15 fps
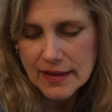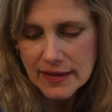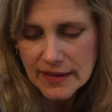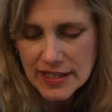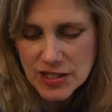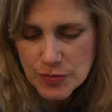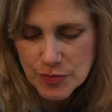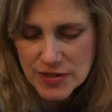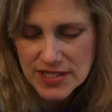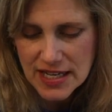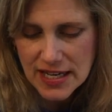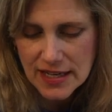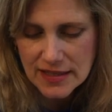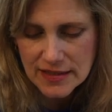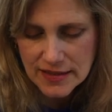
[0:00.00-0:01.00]
Let's
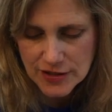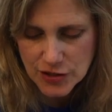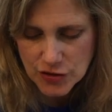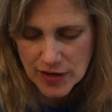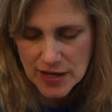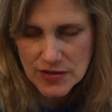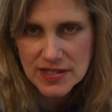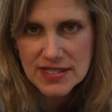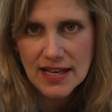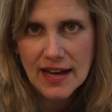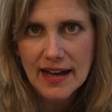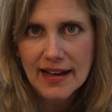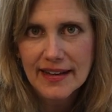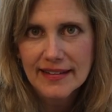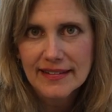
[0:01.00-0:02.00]
pretend that you're
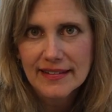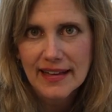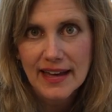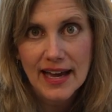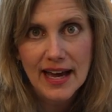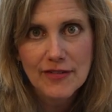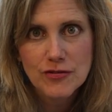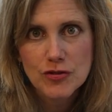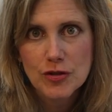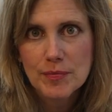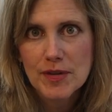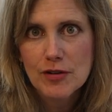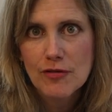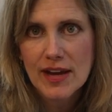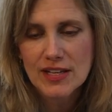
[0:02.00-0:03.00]
outside after a
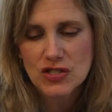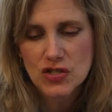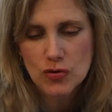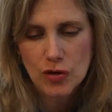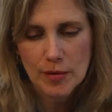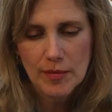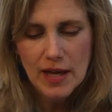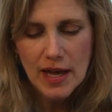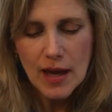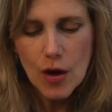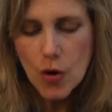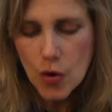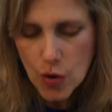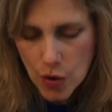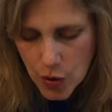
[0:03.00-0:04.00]
big rainstorm.
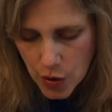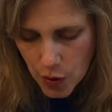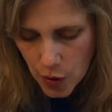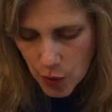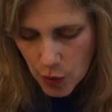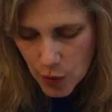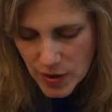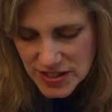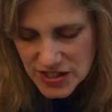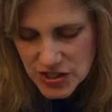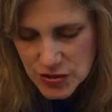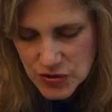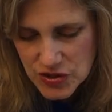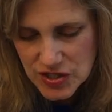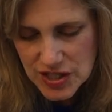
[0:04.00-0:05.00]
What do
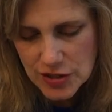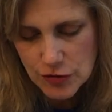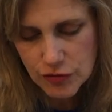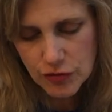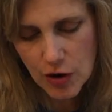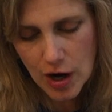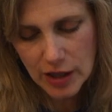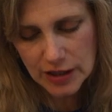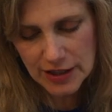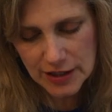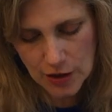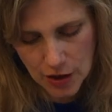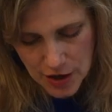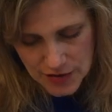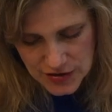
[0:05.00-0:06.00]
you see crawling
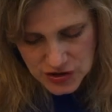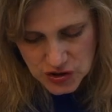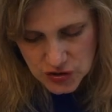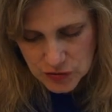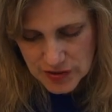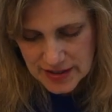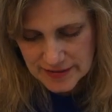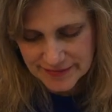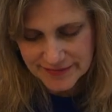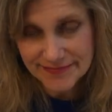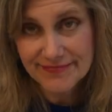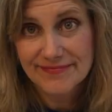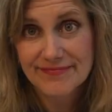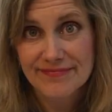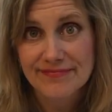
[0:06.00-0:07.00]
on the street?
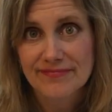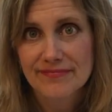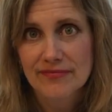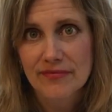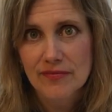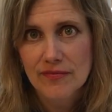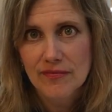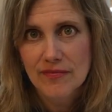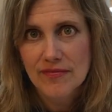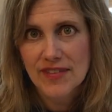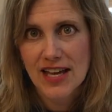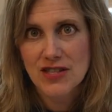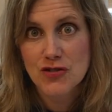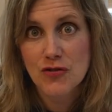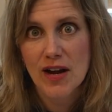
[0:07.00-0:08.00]

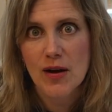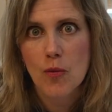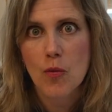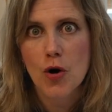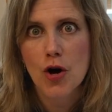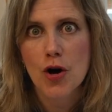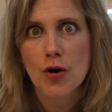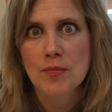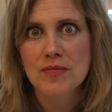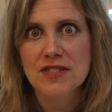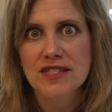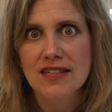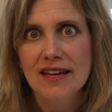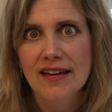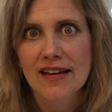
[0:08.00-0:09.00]
That's right,
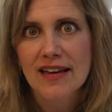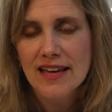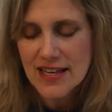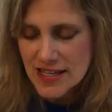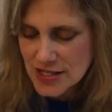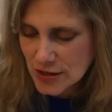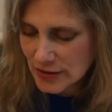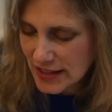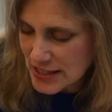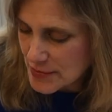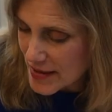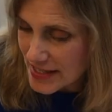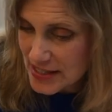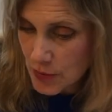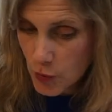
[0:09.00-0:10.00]
worms. So let's make
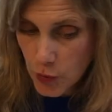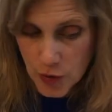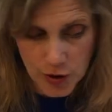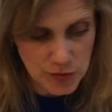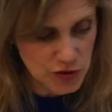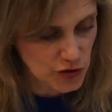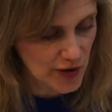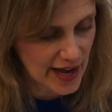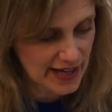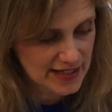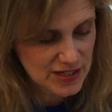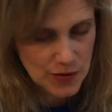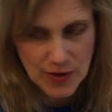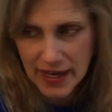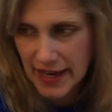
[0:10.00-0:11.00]
some worm tracks,
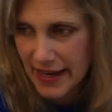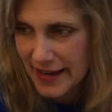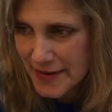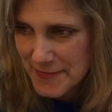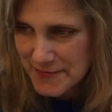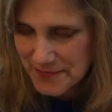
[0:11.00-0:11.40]
okay?